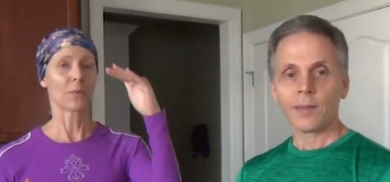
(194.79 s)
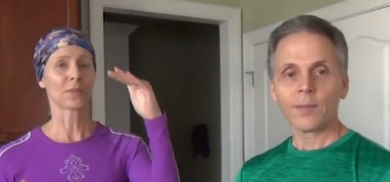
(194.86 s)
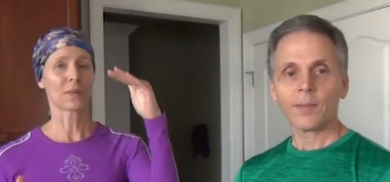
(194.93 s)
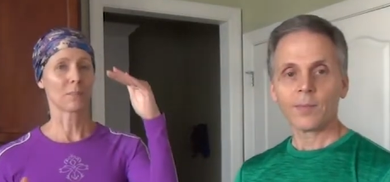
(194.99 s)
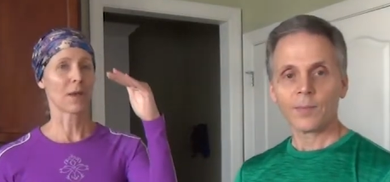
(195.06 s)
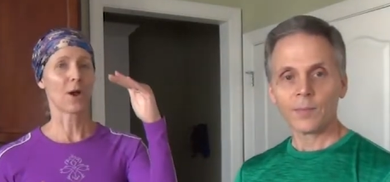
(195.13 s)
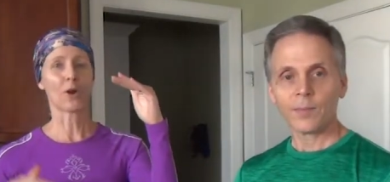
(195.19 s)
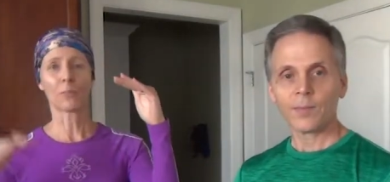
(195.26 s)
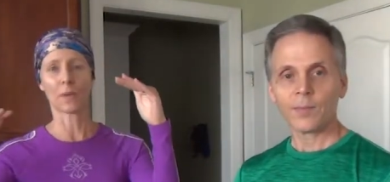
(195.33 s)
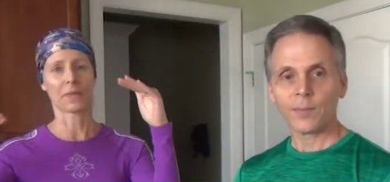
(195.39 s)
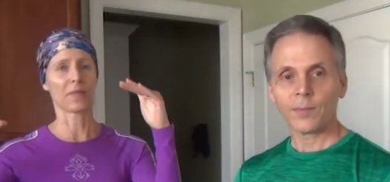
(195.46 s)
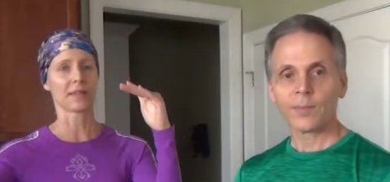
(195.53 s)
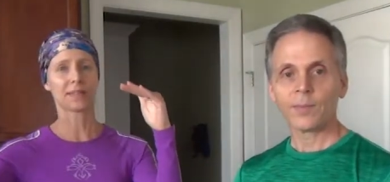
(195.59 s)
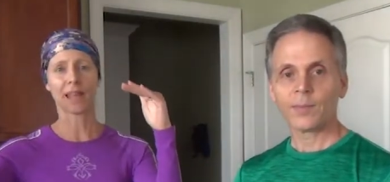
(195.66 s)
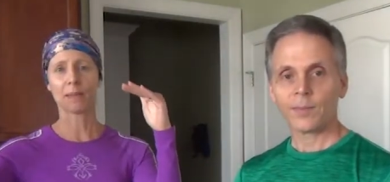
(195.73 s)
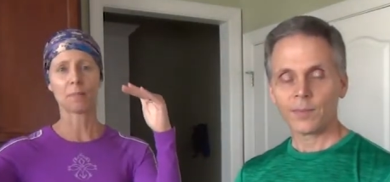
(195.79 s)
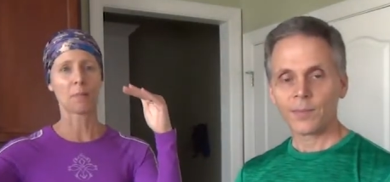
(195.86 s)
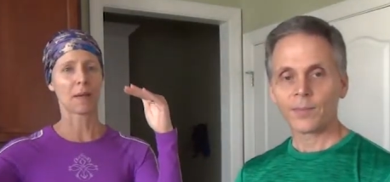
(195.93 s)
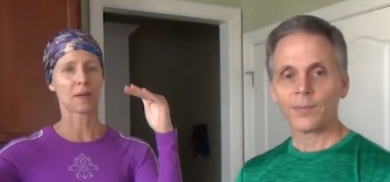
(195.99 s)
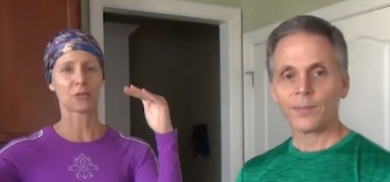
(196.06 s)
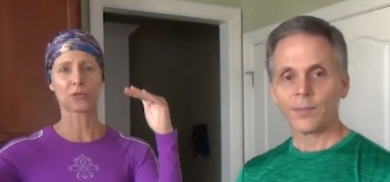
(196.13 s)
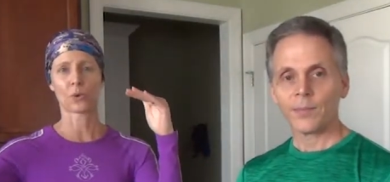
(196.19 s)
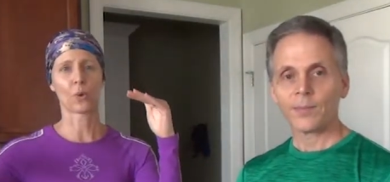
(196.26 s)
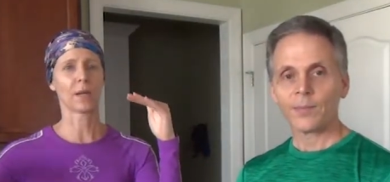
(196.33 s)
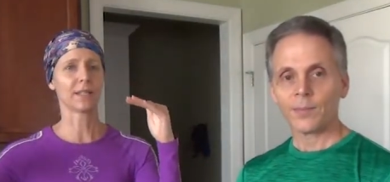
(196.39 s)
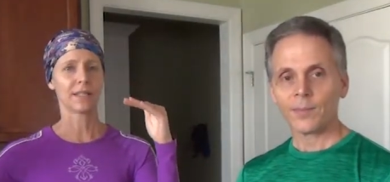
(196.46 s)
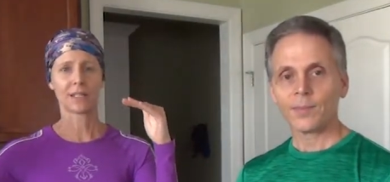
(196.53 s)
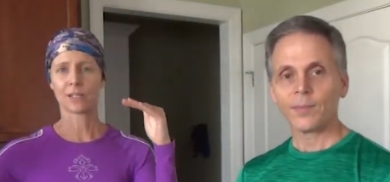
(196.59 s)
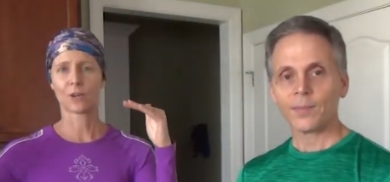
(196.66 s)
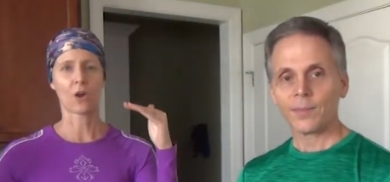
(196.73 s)
Speaker 1: it with the milk, but the same amount of soy
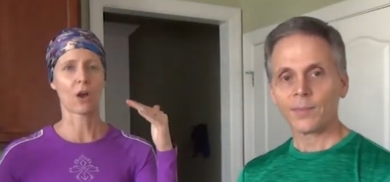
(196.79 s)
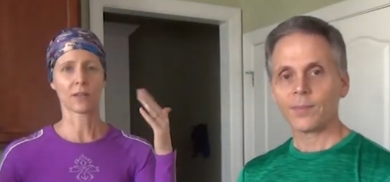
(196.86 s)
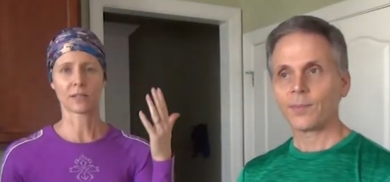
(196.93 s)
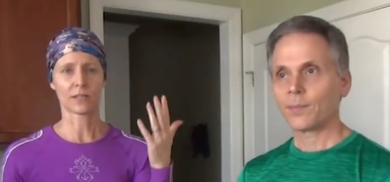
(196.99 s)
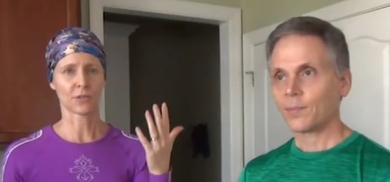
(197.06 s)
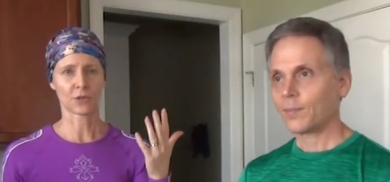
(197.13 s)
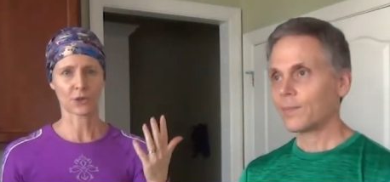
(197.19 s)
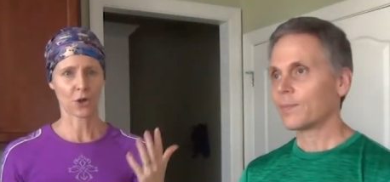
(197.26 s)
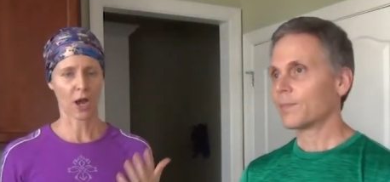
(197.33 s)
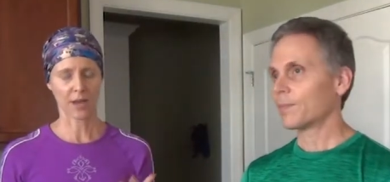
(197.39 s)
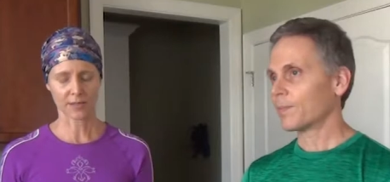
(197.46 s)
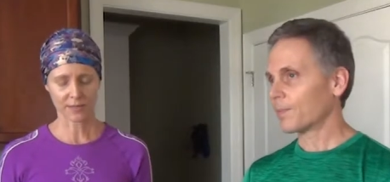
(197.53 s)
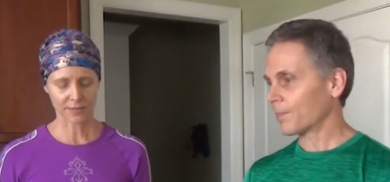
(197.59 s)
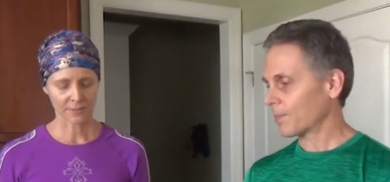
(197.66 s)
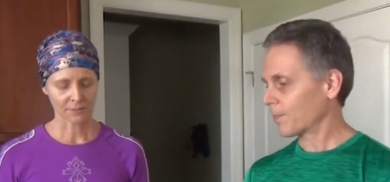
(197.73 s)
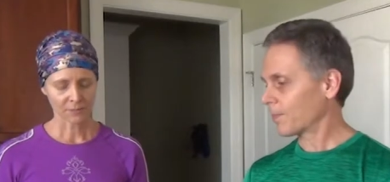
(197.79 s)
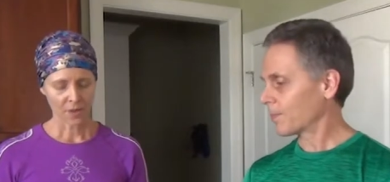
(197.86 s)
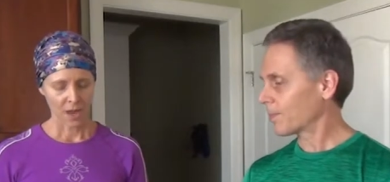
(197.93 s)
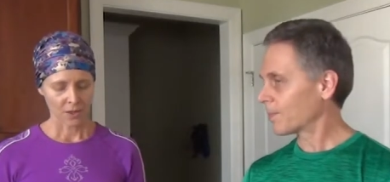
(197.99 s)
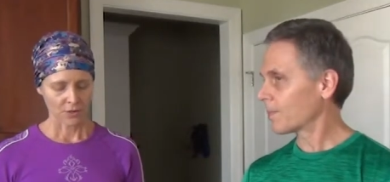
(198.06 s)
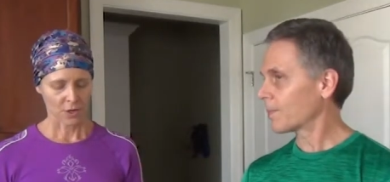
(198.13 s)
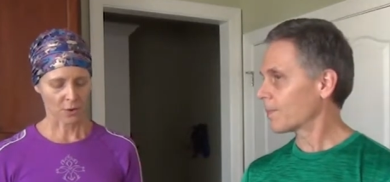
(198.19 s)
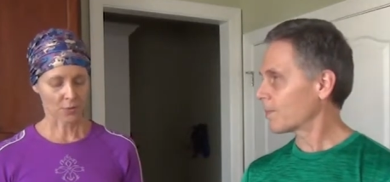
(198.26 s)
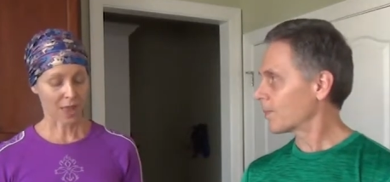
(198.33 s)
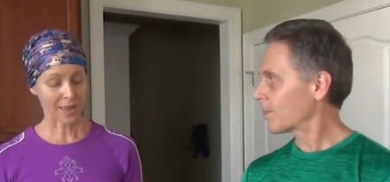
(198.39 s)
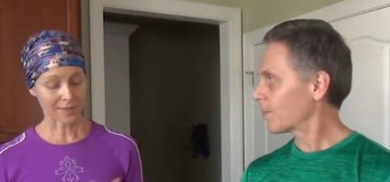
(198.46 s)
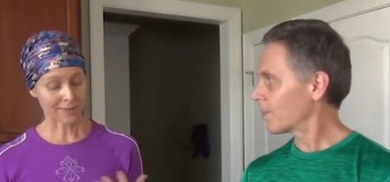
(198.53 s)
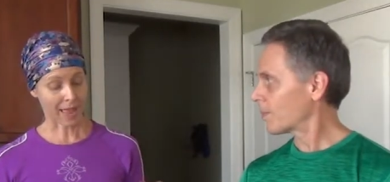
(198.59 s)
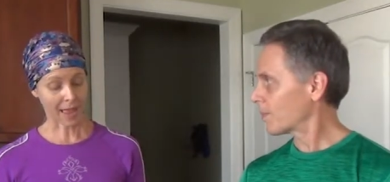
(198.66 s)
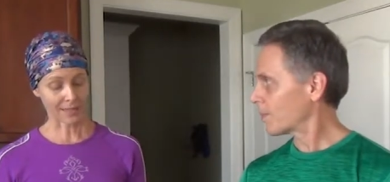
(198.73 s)
didn't cause the stress. Mm-hmm. So
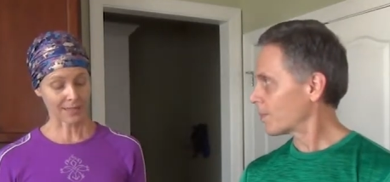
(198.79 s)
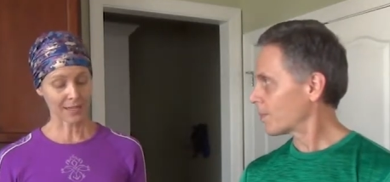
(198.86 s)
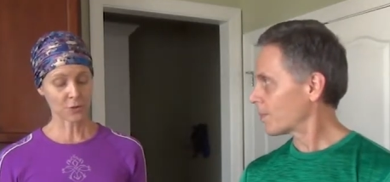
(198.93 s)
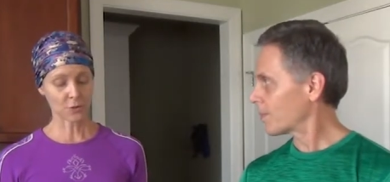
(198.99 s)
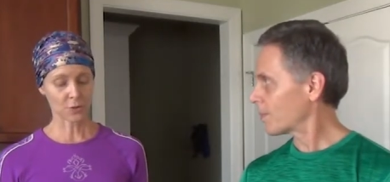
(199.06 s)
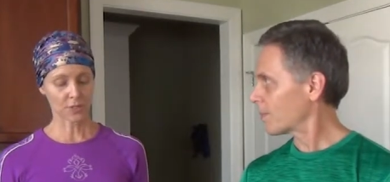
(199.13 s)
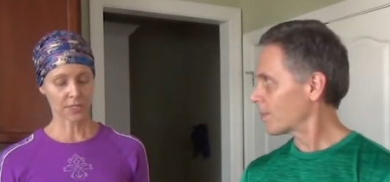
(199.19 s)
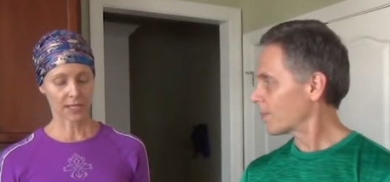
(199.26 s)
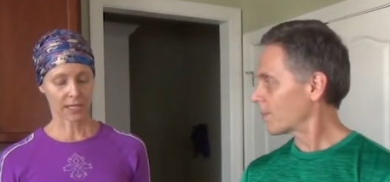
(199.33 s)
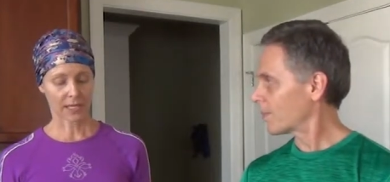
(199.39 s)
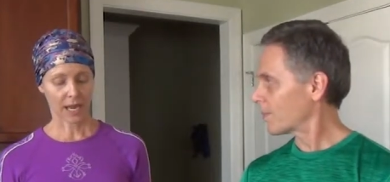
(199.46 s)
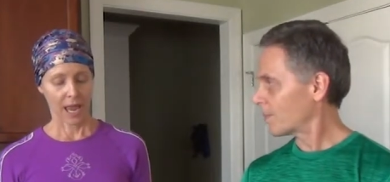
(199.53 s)
that that's interesting.